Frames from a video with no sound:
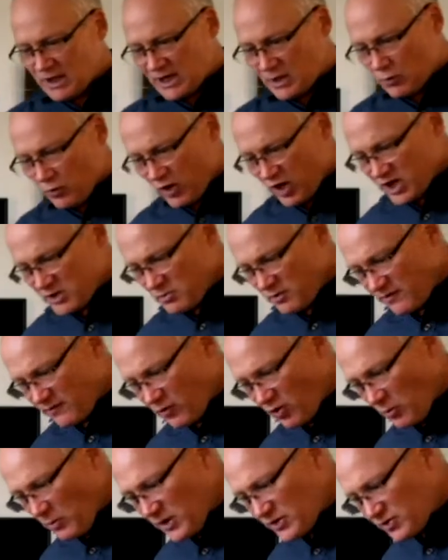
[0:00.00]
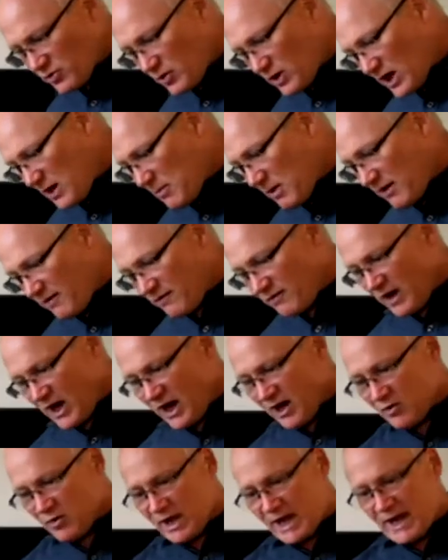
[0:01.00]
He walks before me so that I might
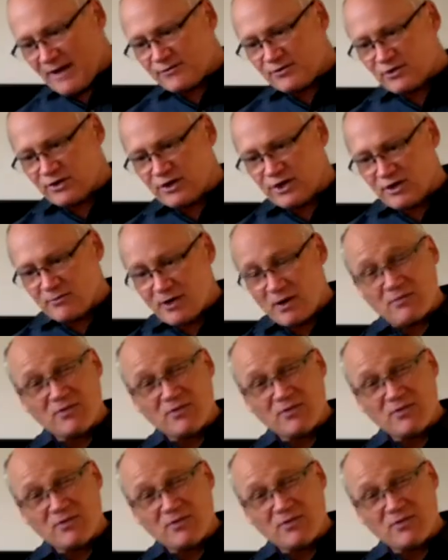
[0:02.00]
follow after him,